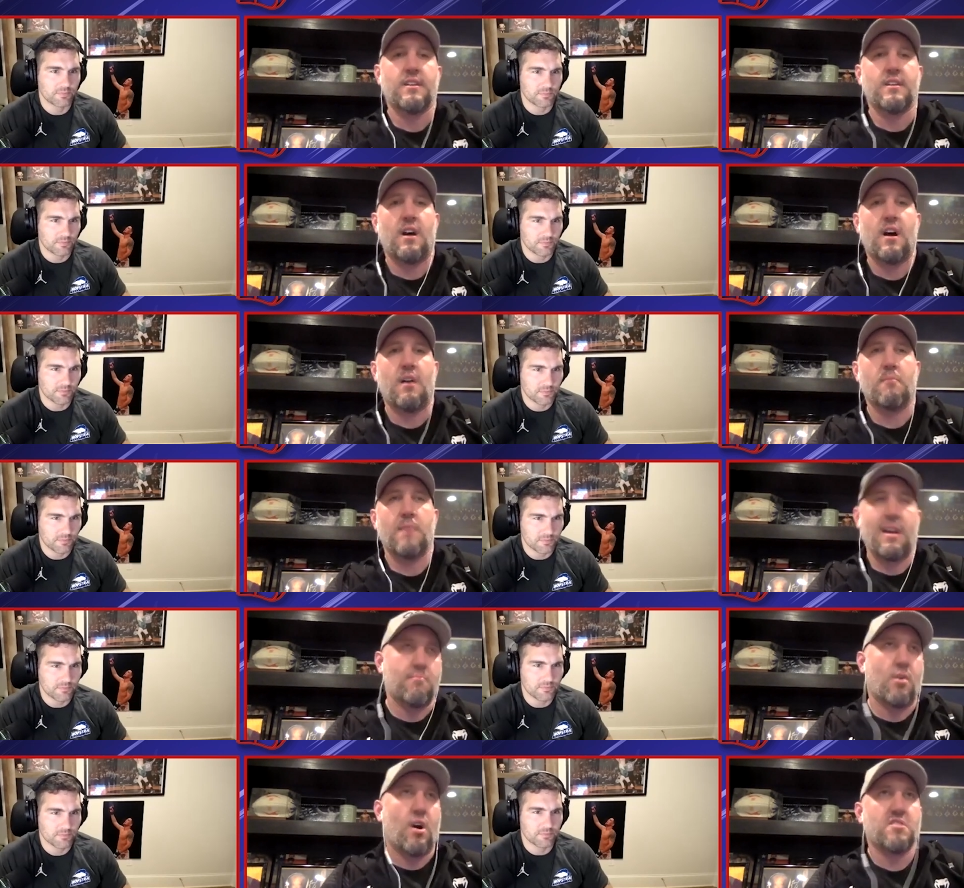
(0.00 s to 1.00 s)
Speaker 1: um,
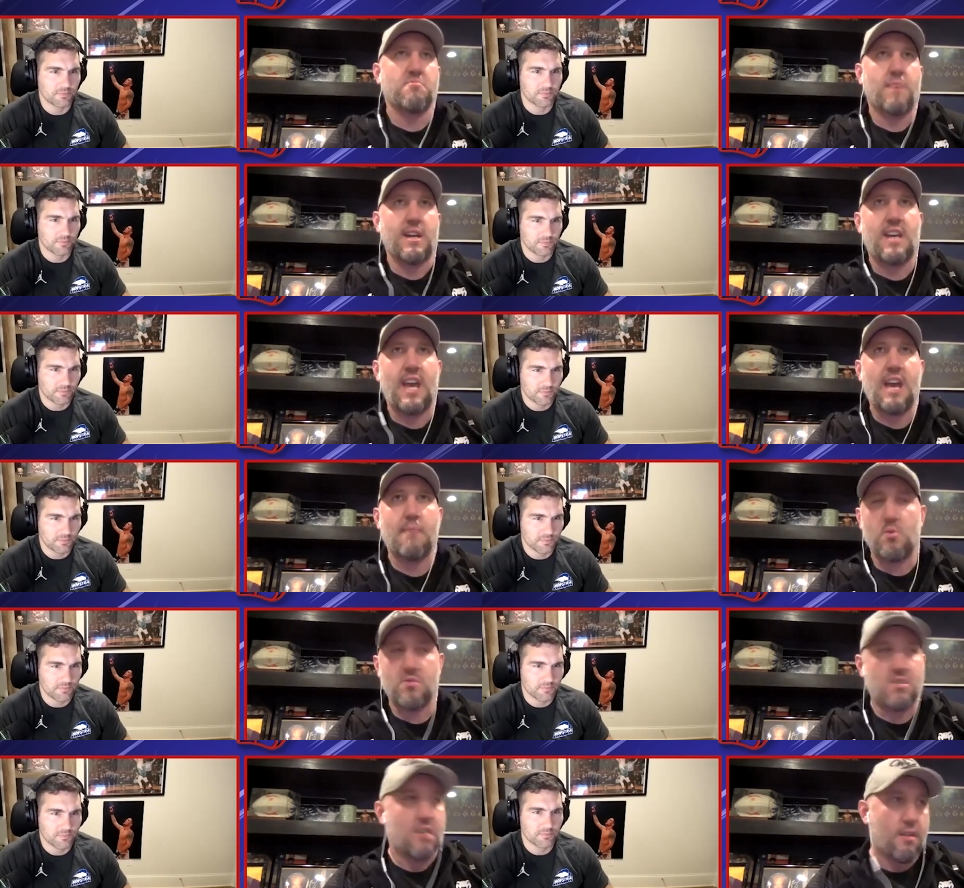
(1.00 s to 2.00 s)
and boss, Mike Camp,
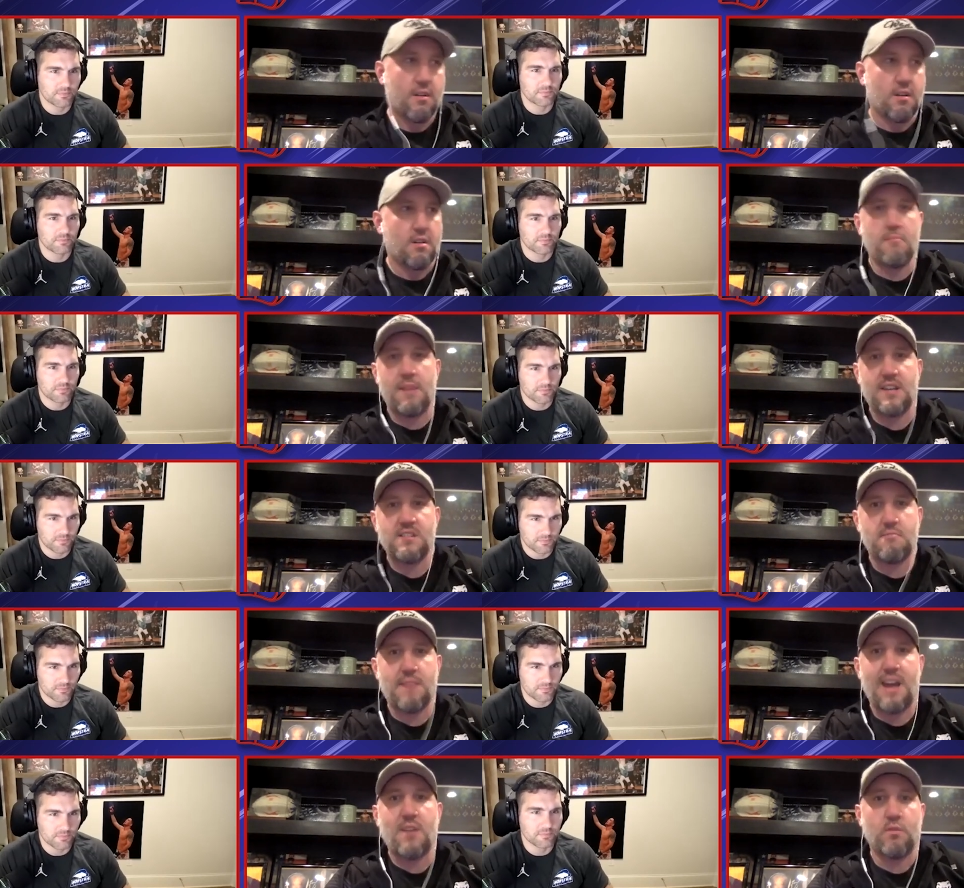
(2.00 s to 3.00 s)
who's another
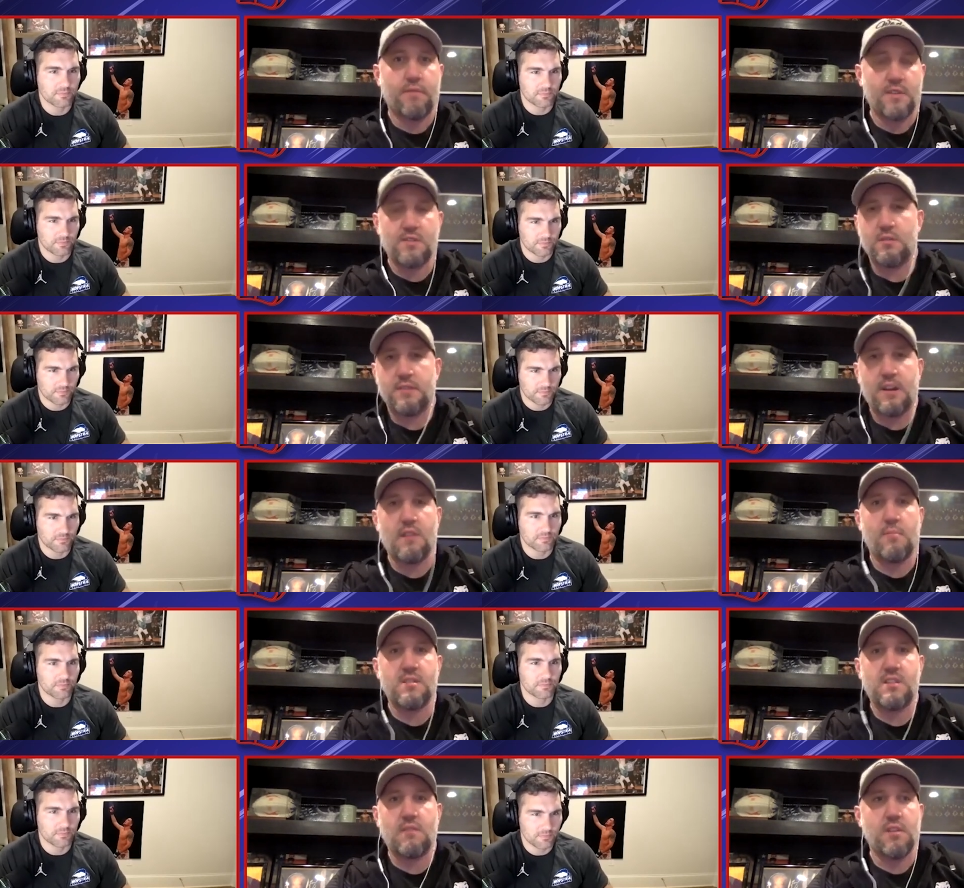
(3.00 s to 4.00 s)
amazing manual physical
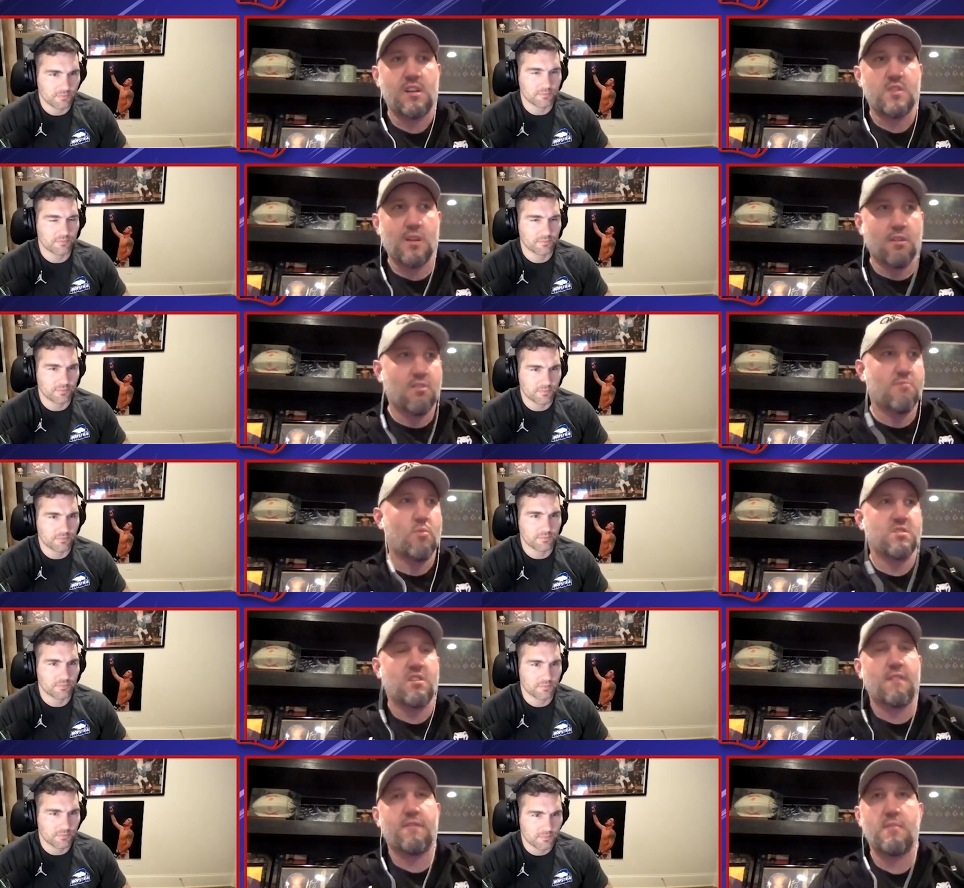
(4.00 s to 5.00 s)
therapist and everything. So I learned more
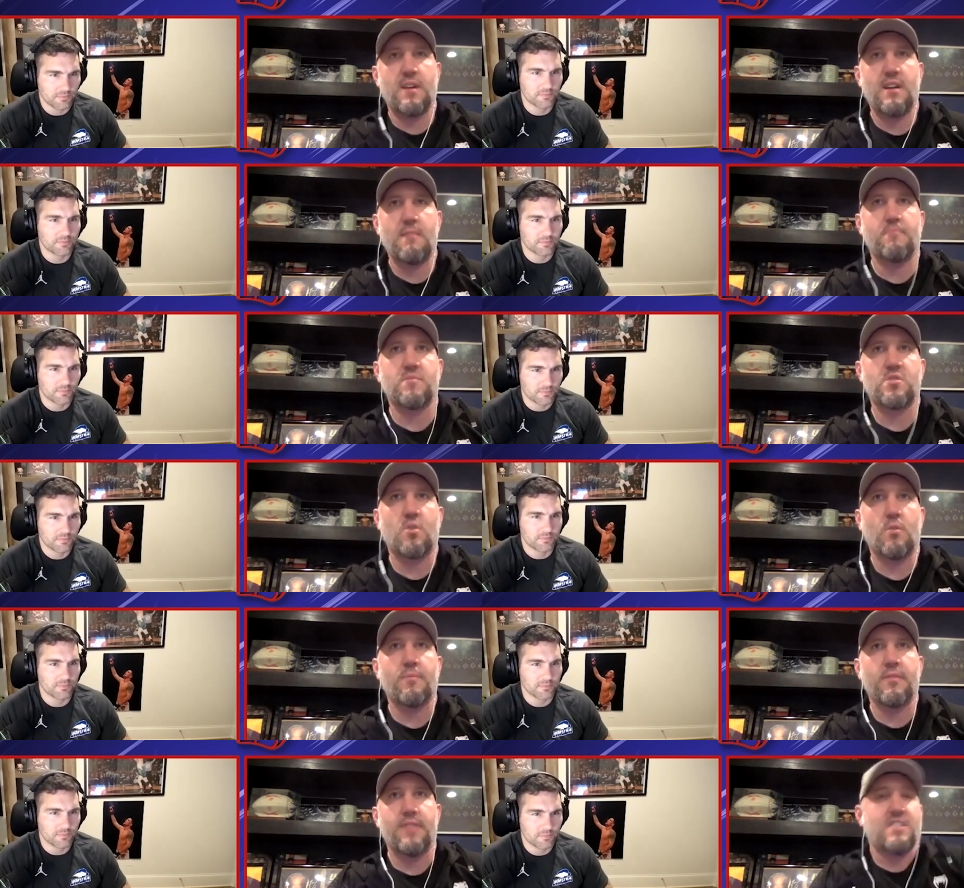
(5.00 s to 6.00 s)
stuff from him.
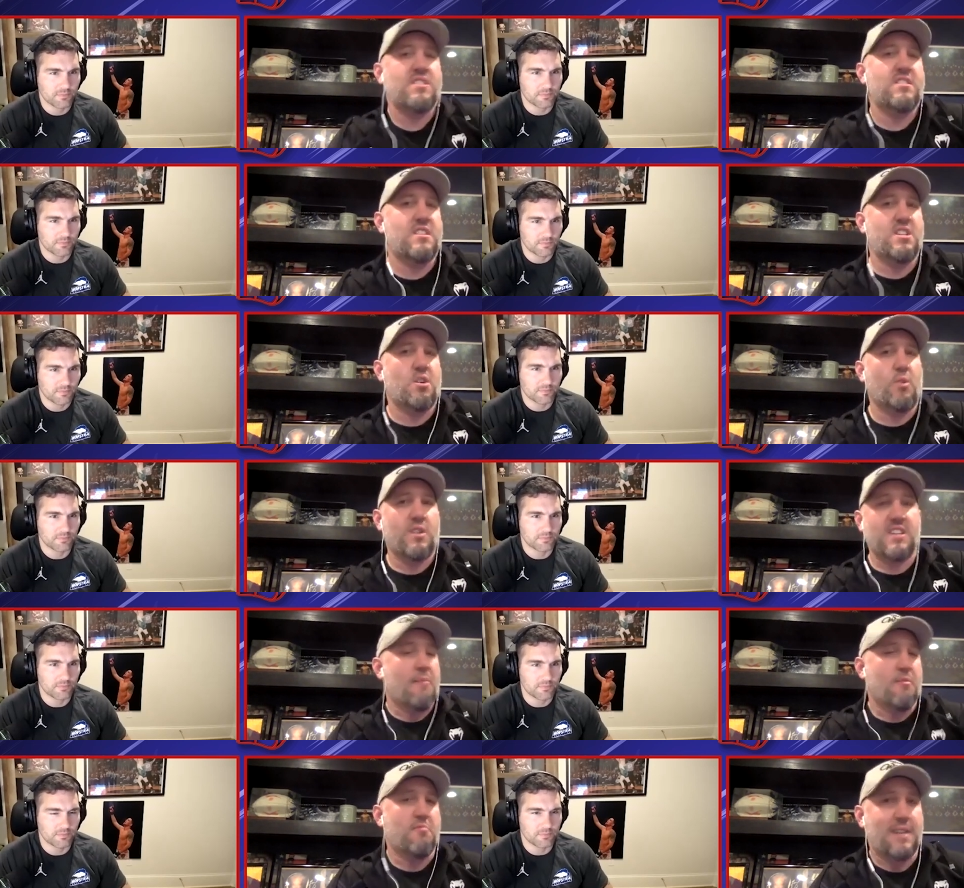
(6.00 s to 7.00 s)
So this is the only
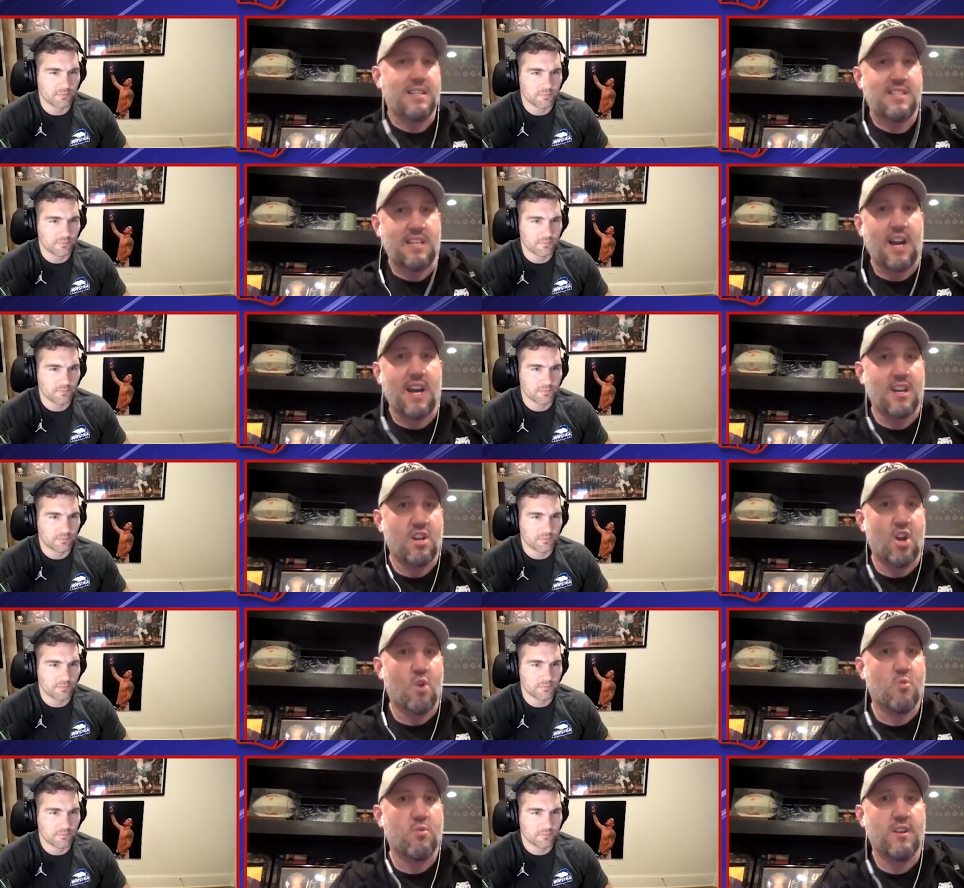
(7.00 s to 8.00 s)
type of PT I
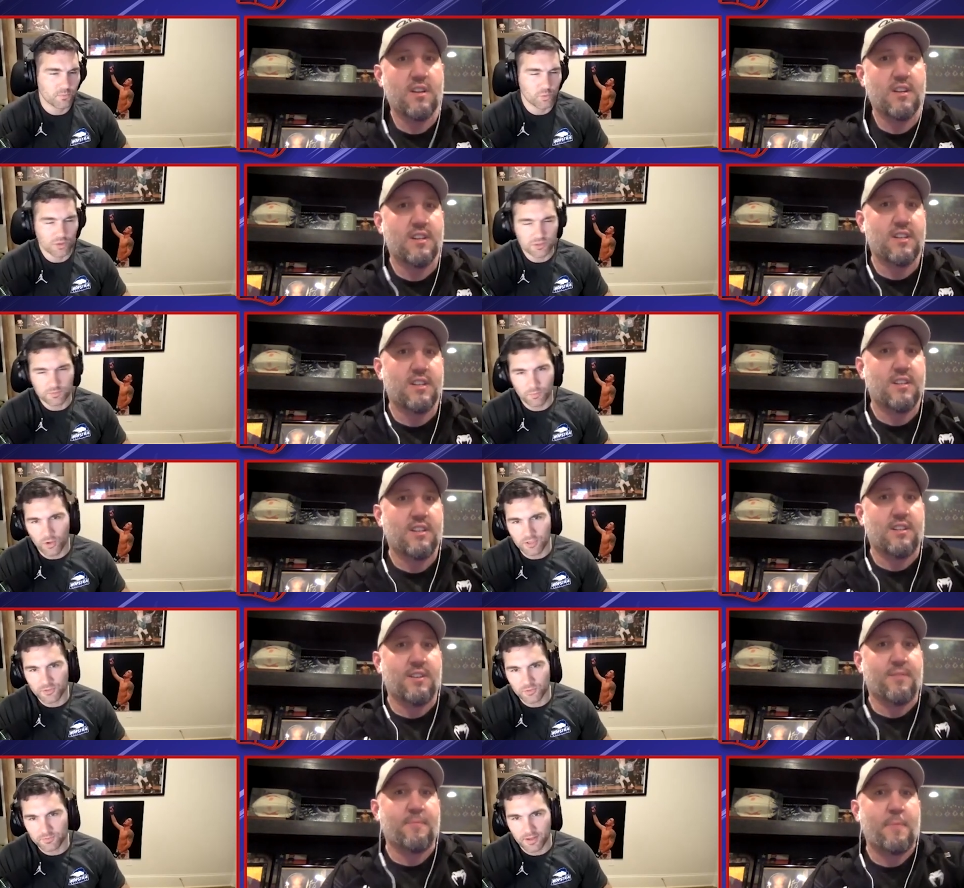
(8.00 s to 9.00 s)
know. Which
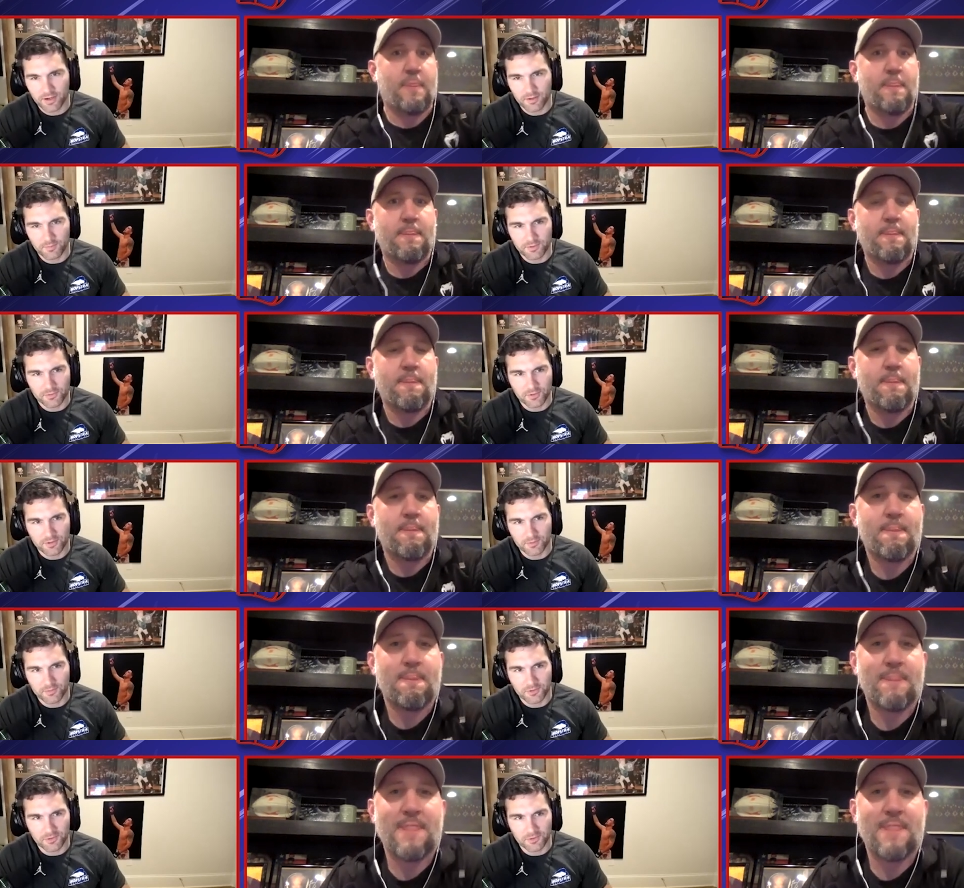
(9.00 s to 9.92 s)
boss was better between them two?